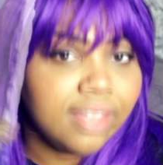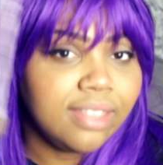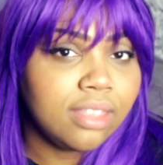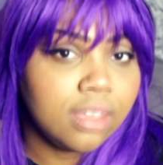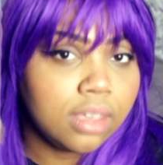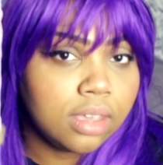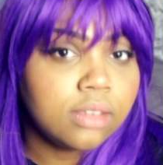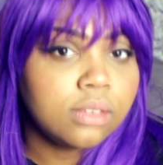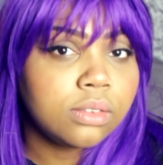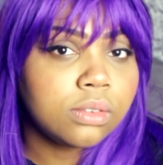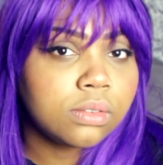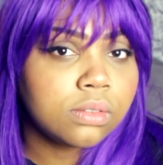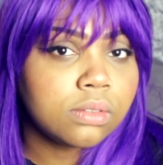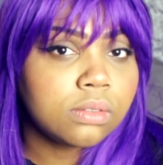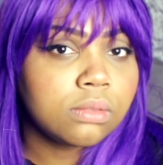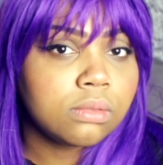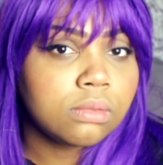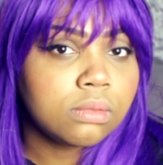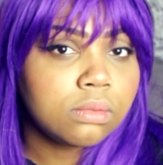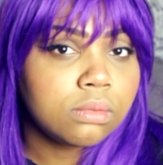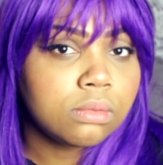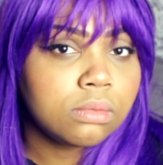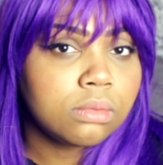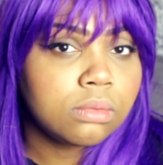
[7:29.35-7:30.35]
than
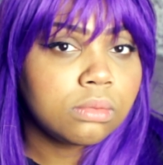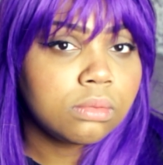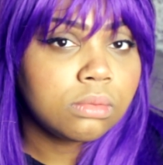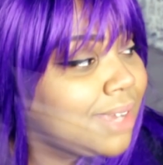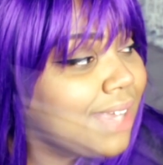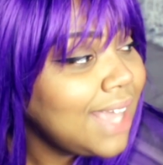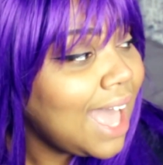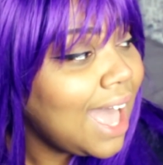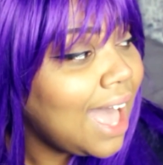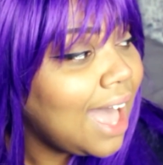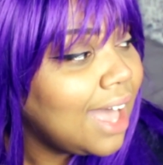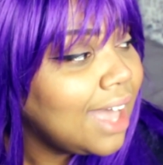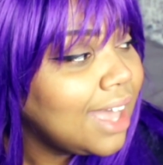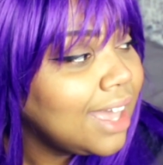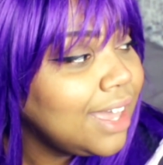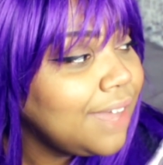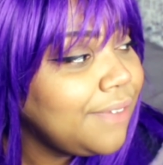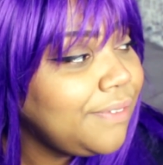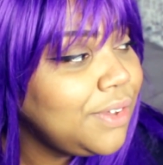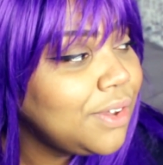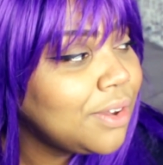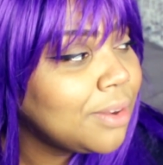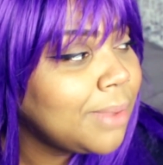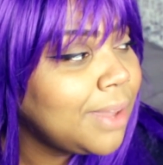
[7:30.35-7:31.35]
this. But
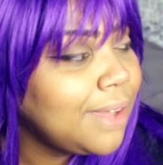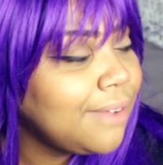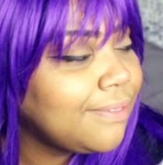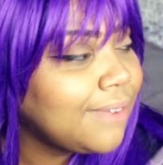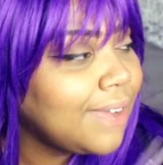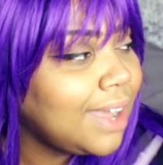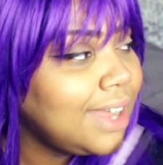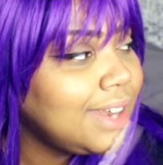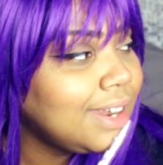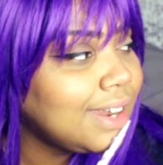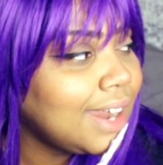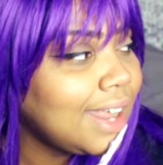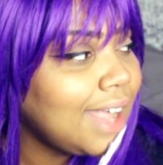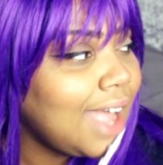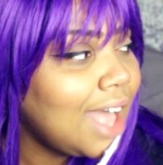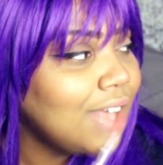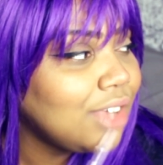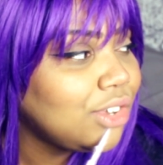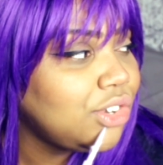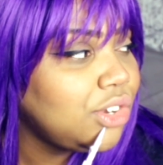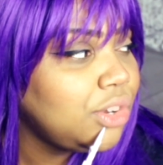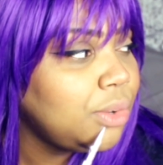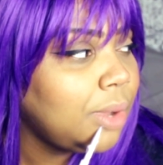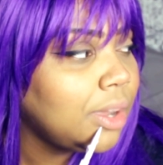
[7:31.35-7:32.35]
yeah, if you're my friend and
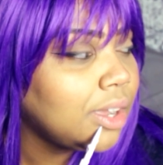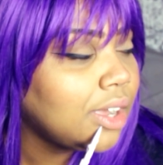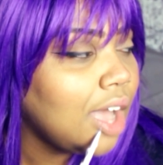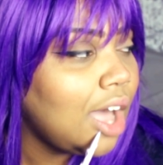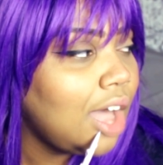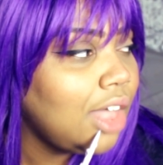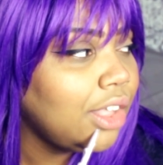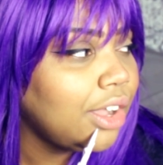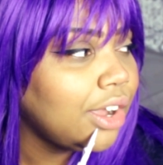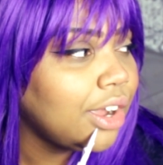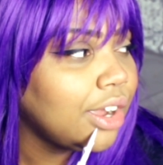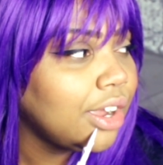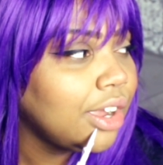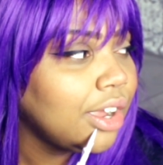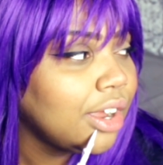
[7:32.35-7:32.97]
I asked you what's